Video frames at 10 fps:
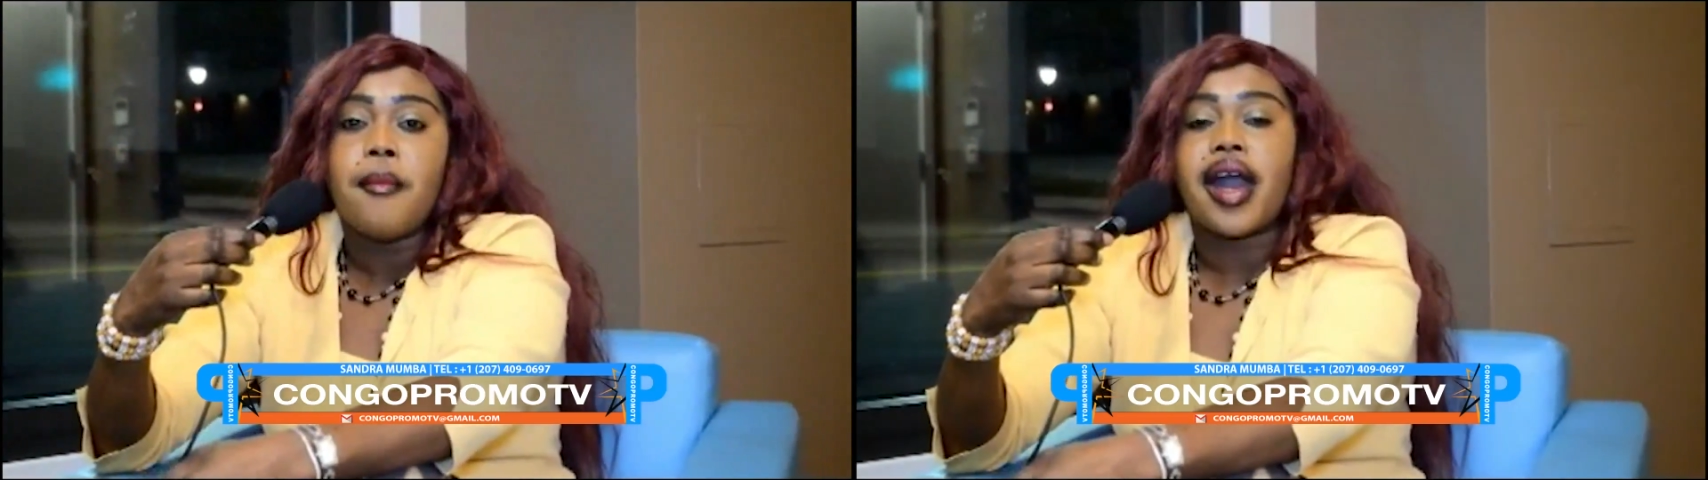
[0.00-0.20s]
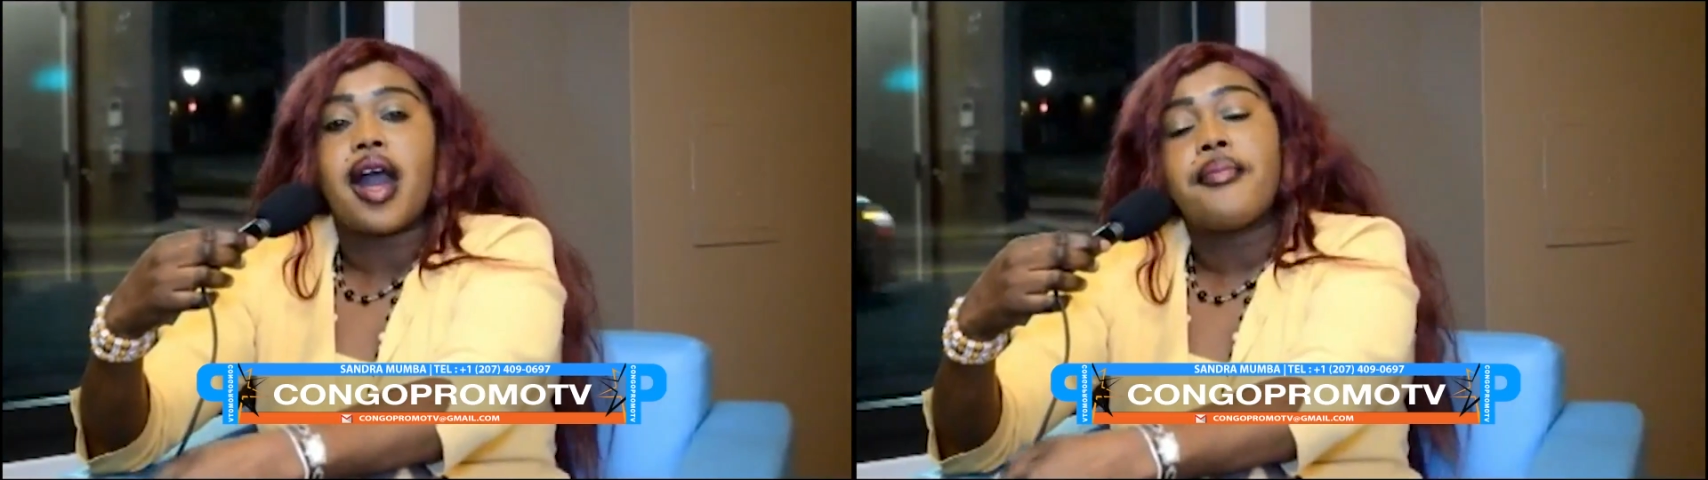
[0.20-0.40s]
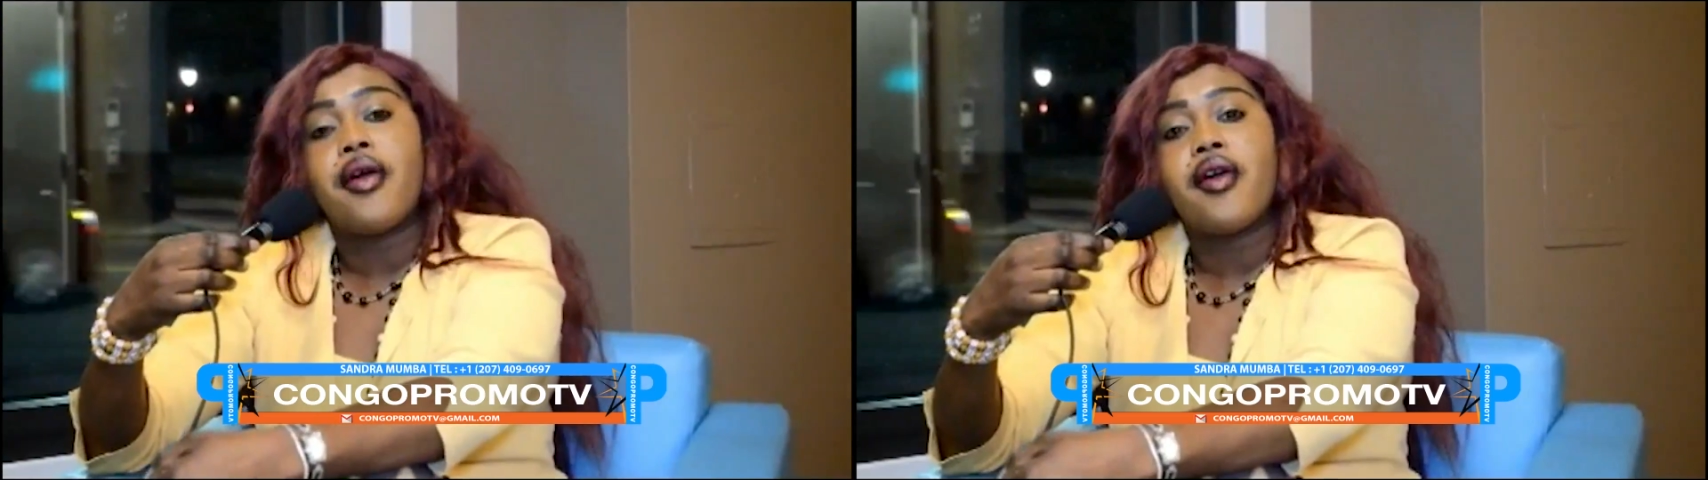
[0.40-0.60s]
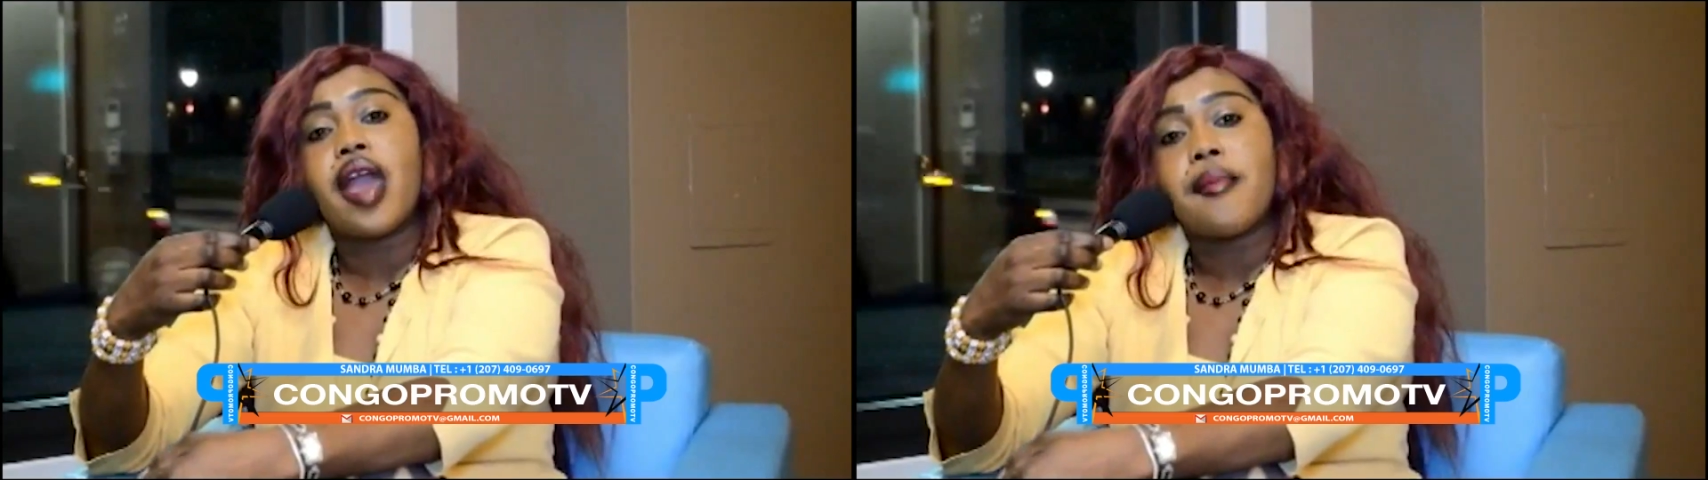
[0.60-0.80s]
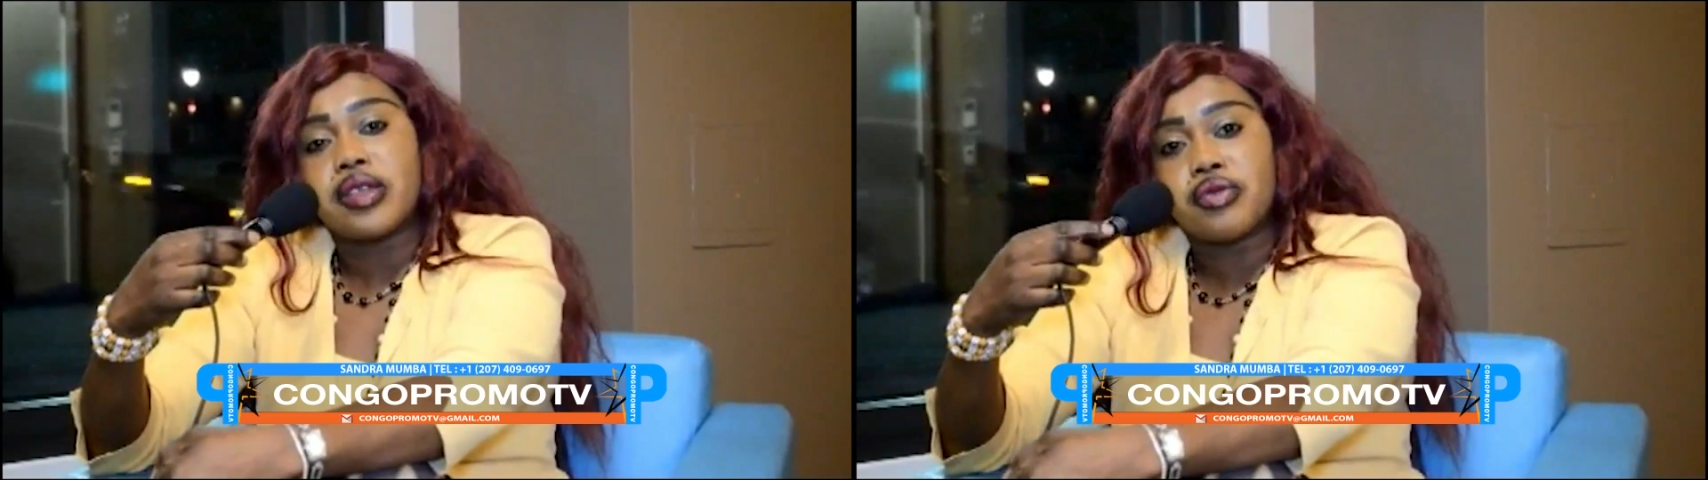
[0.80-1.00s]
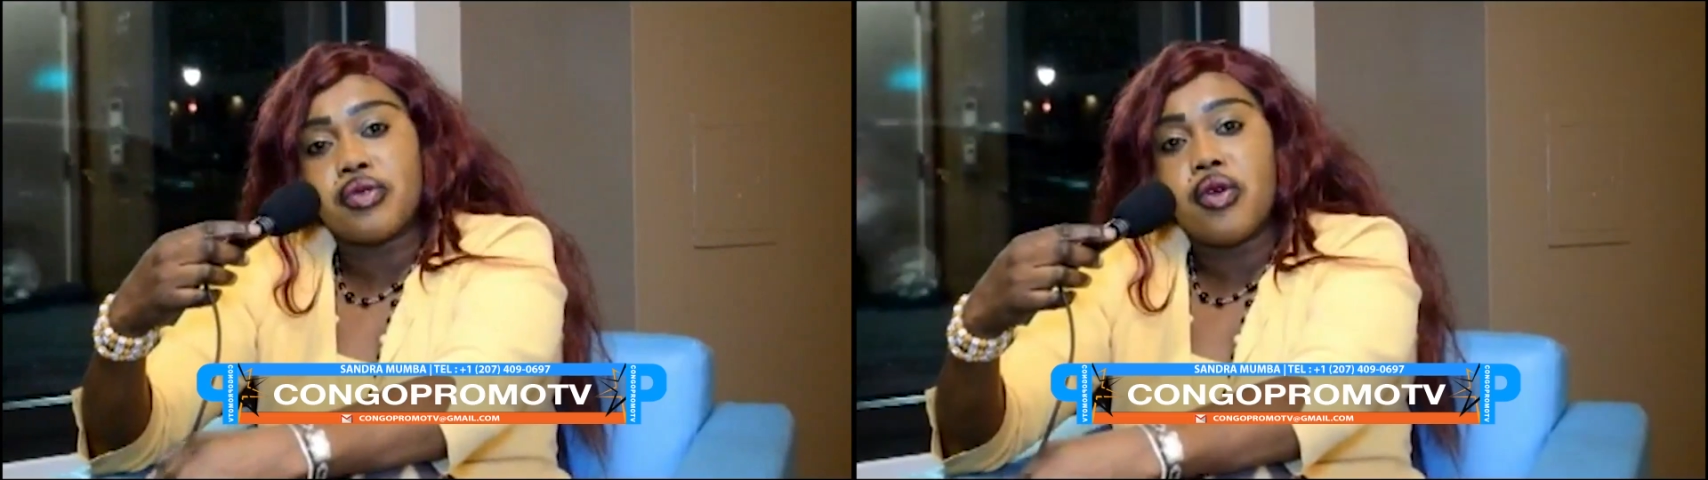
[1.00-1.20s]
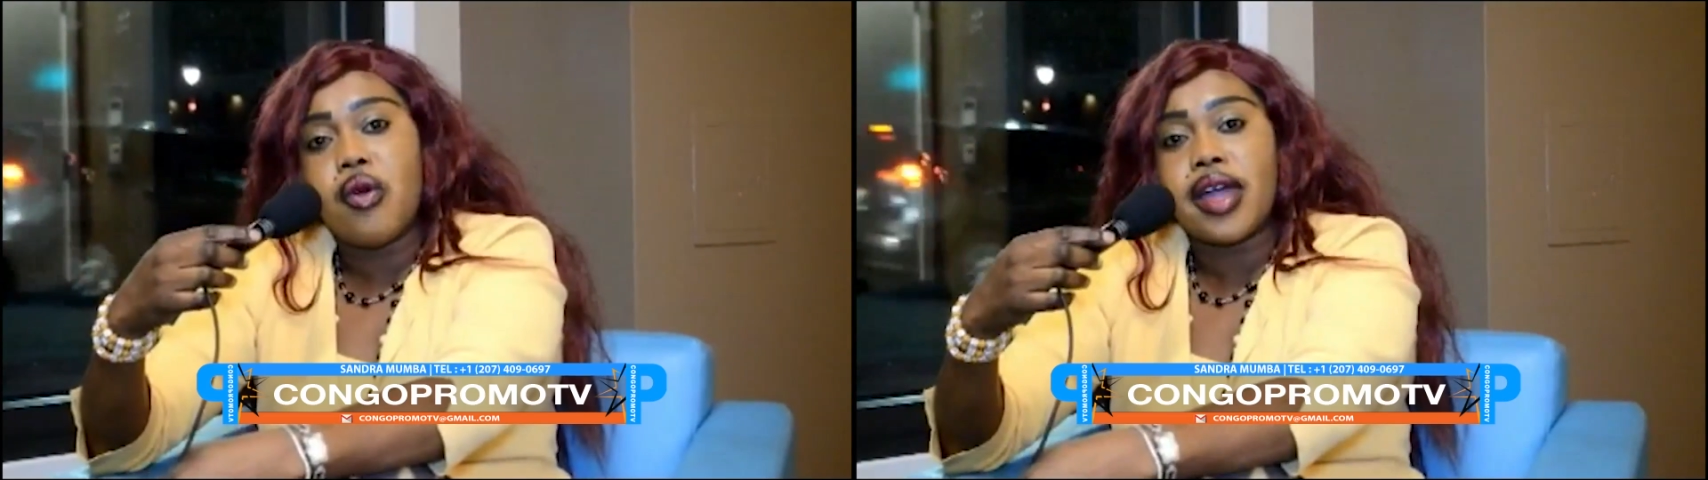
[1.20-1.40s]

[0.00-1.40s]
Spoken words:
par rapport ya masolo